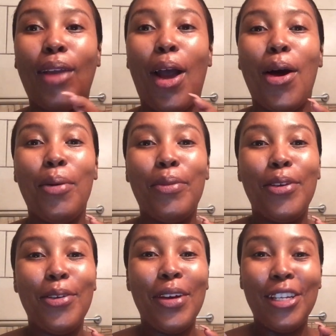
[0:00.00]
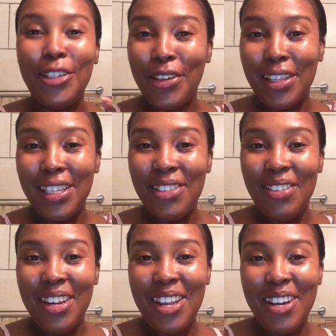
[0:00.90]
I hope you enjoyed this
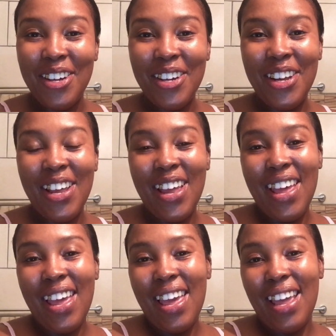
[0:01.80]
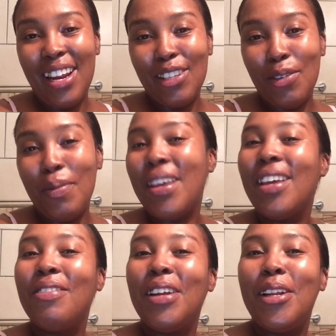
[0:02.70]
video. En as om
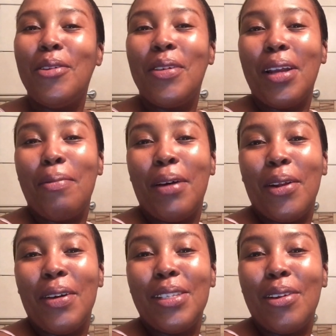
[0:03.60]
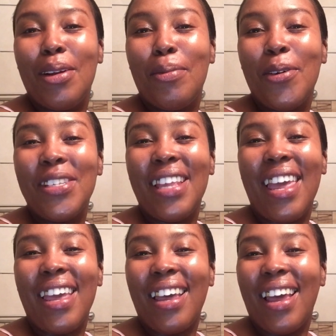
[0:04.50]
ek van die Noordkap Arwas box
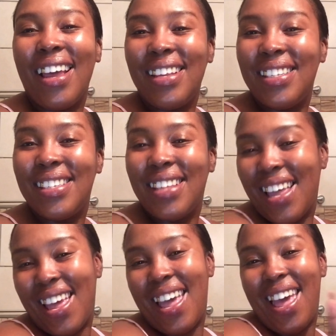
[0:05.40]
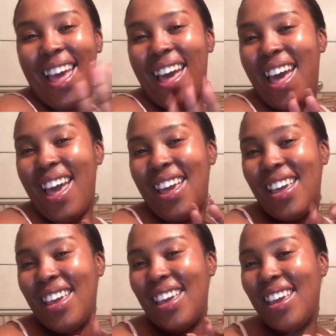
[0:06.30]
ek is
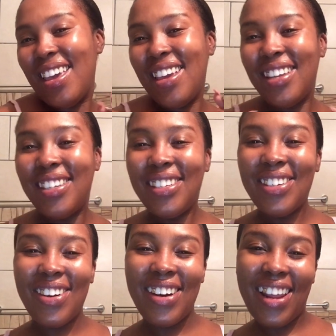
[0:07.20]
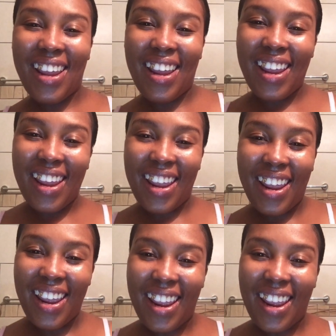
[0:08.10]
8, darling.